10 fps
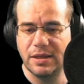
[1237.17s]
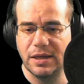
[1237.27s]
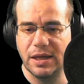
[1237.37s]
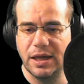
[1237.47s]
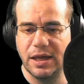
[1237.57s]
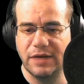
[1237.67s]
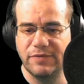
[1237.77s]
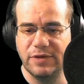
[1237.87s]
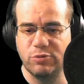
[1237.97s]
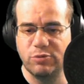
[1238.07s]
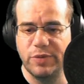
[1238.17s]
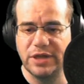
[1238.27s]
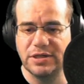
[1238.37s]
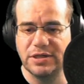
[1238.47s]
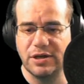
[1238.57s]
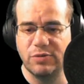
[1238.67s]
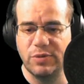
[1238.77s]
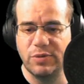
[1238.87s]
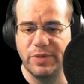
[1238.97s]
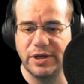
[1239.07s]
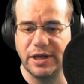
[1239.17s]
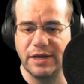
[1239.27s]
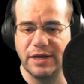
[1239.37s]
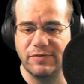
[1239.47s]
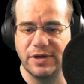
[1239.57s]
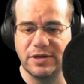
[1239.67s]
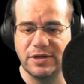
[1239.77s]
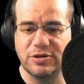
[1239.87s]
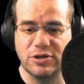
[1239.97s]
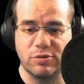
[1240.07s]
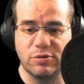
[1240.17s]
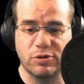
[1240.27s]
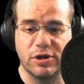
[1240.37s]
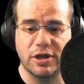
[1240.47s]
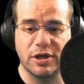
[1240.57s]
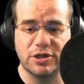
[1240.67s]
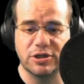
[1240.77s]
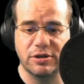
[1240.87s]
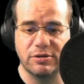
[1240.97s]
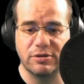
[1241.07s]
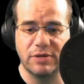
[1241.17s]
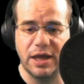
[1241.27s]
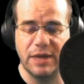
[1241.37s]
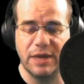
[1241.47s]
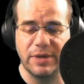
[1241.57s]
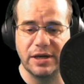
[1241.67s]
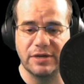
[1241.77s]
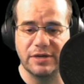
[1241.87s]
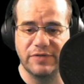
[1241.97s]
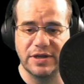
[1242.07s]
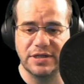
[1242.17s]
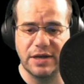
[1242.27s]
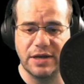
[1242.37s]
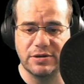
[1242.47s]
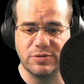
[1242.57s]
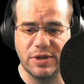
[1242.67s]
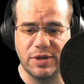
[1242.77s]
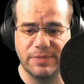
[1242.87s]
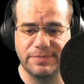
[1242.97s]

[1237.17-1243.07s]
And in fact, we'll baseline with Buddy and Evelyn because I would like to show you elemental defense down as well.